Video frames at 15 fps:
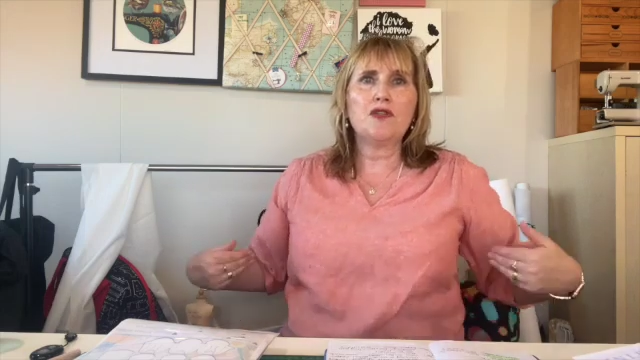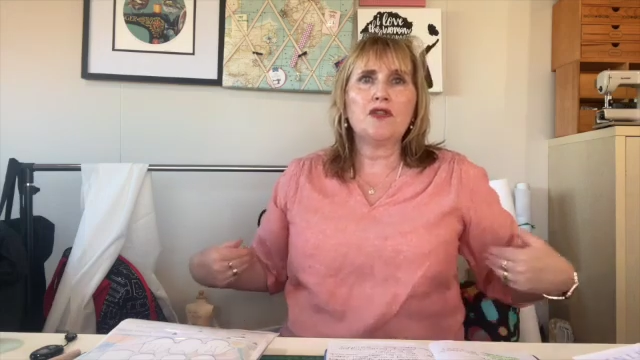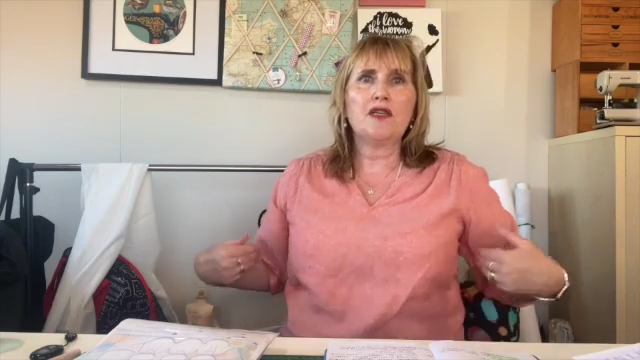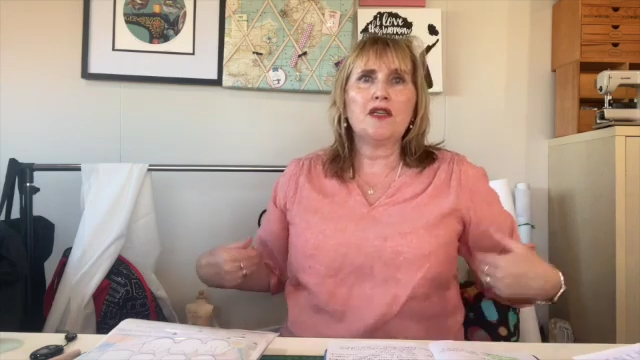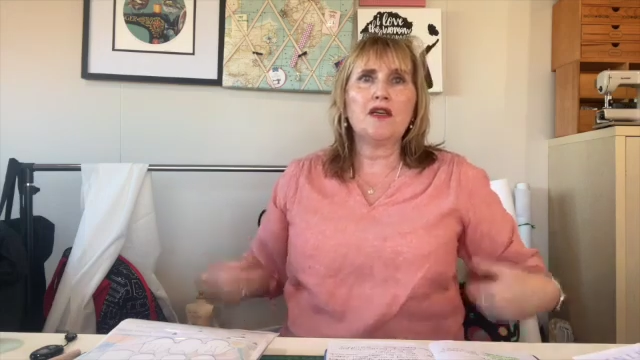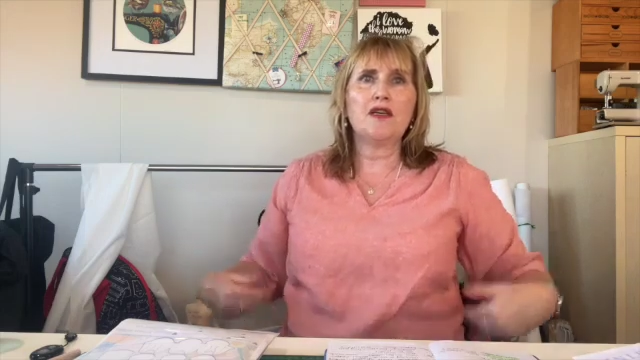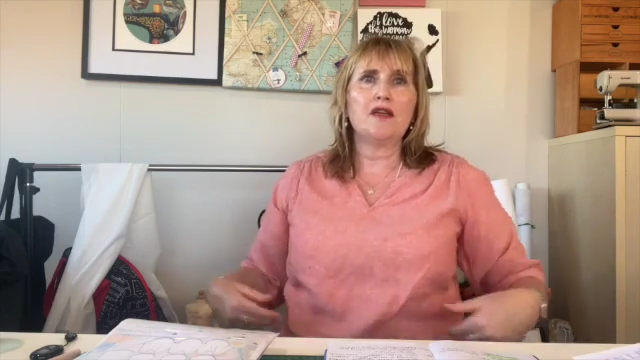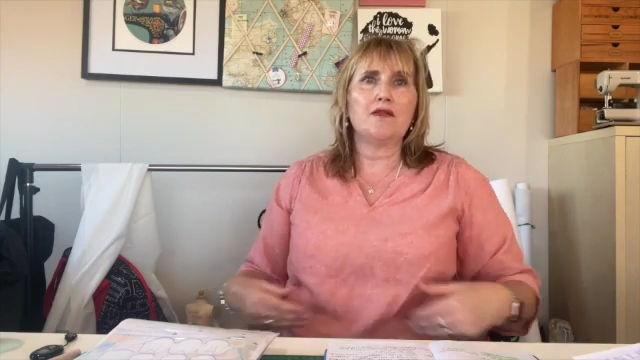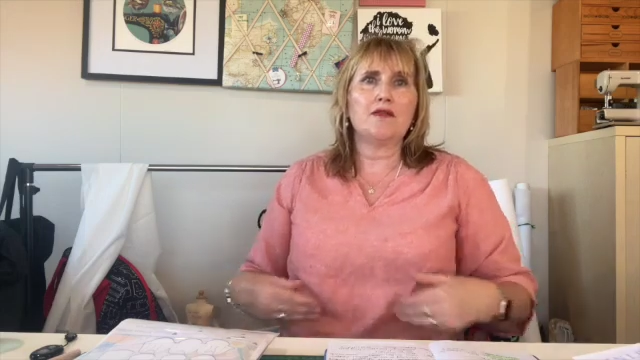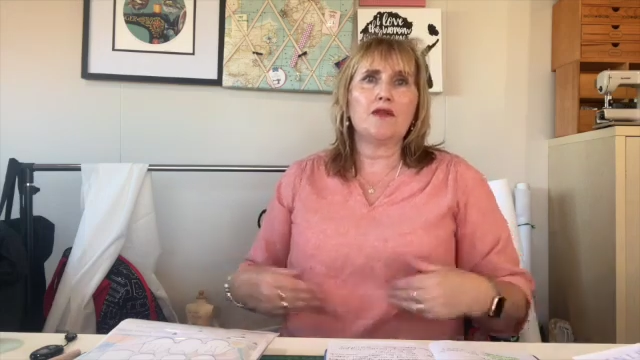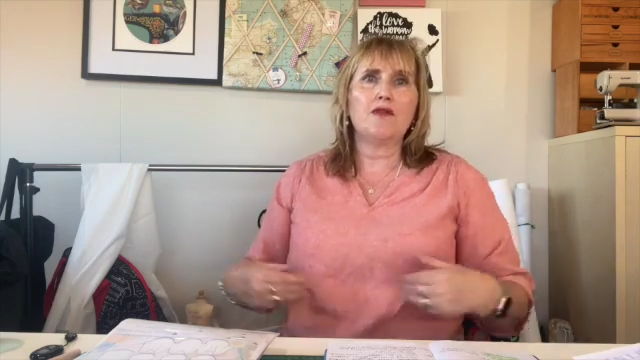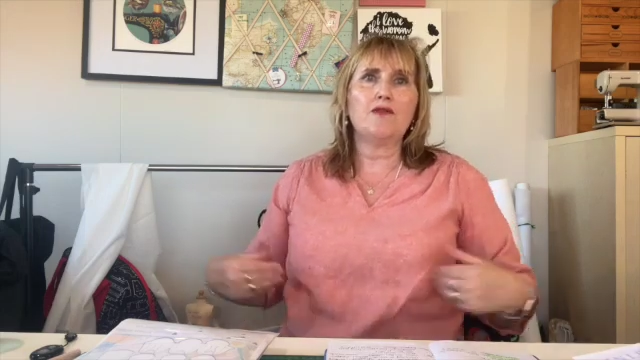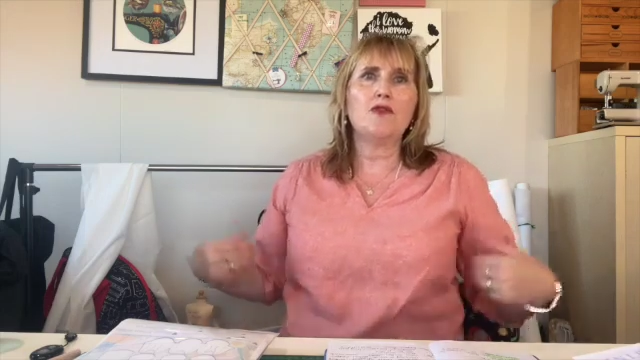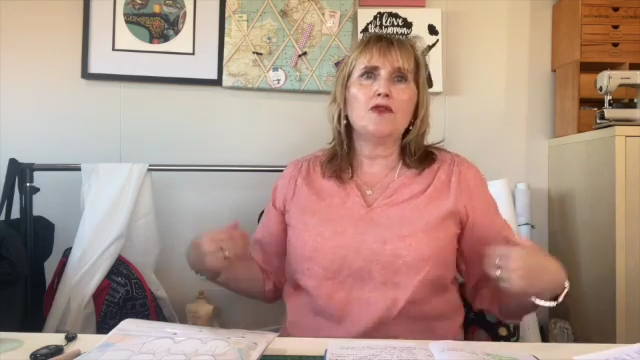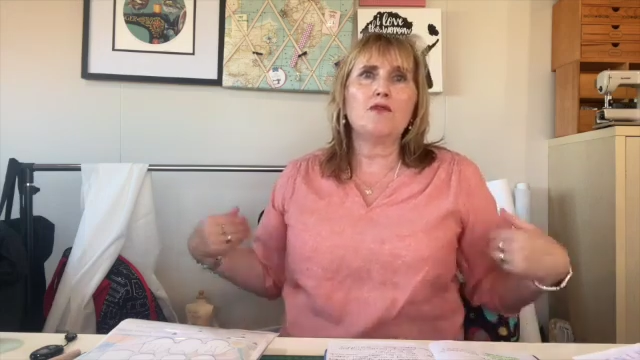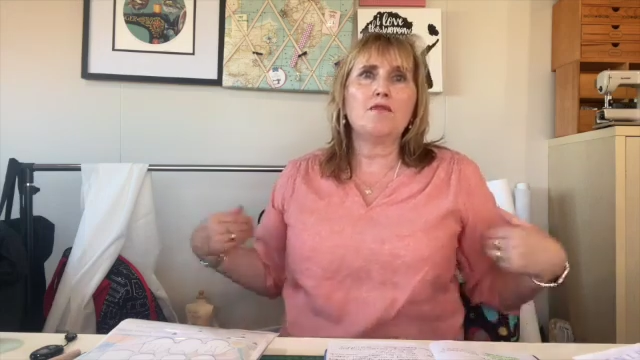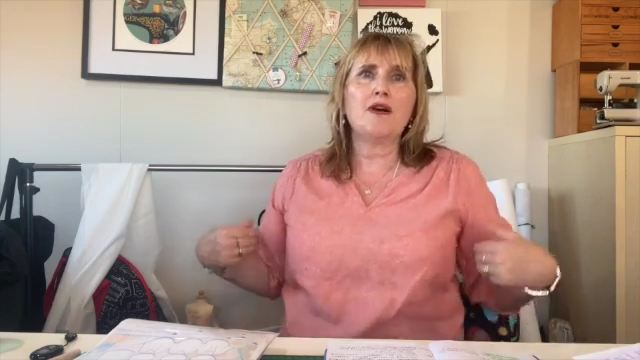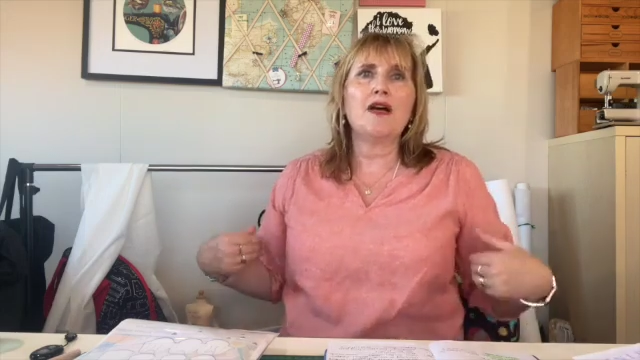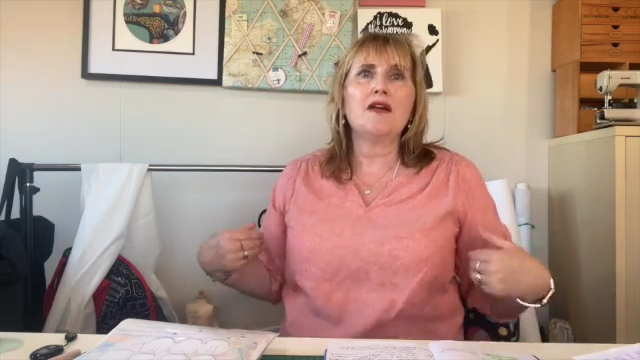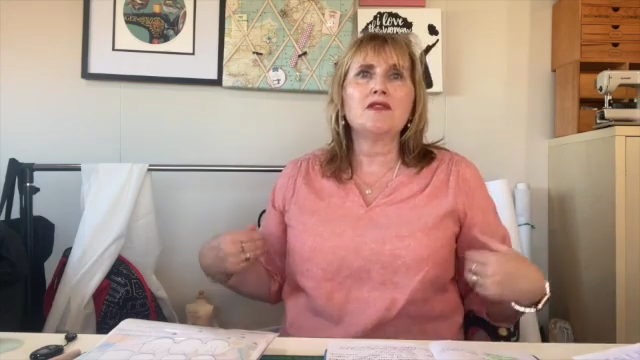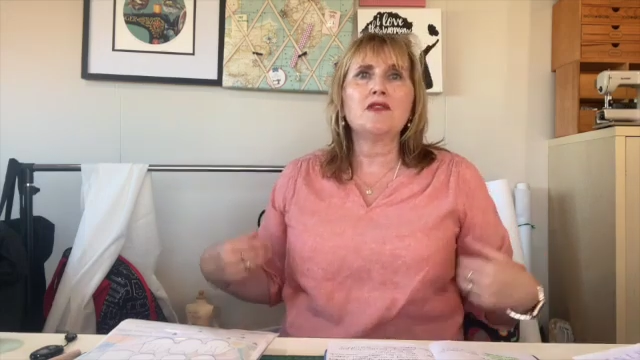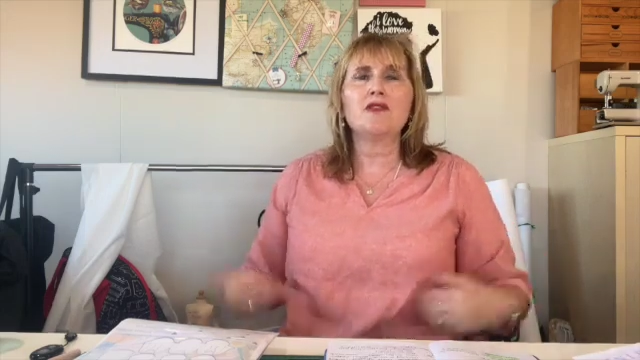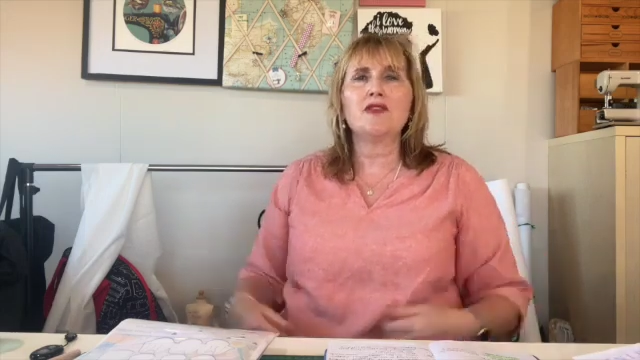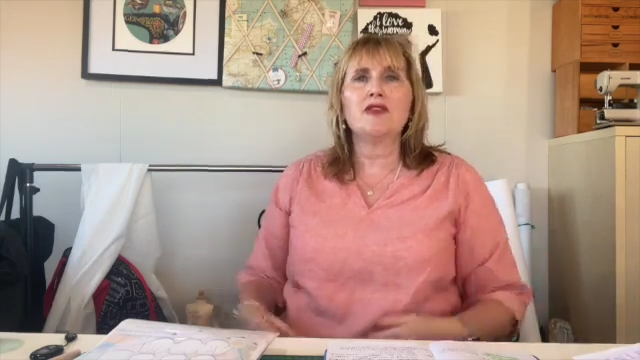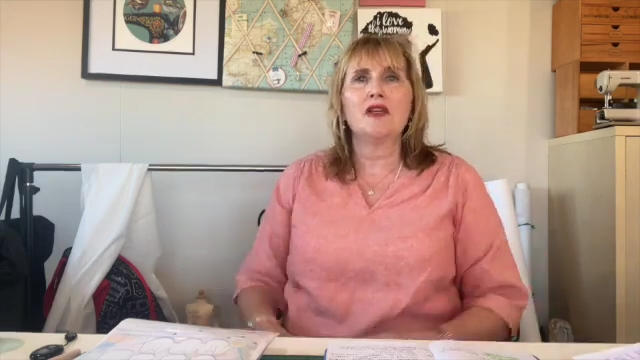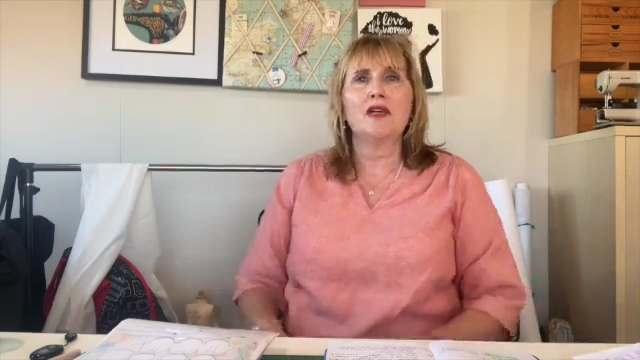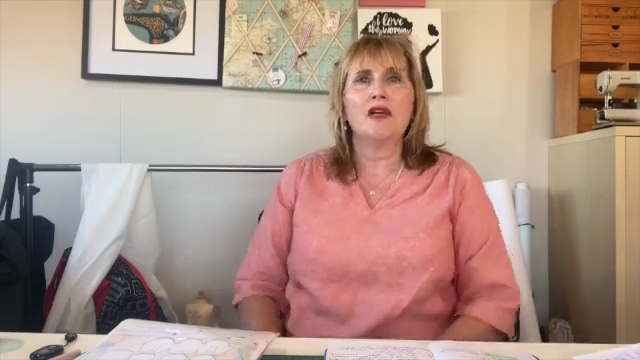near the full bust,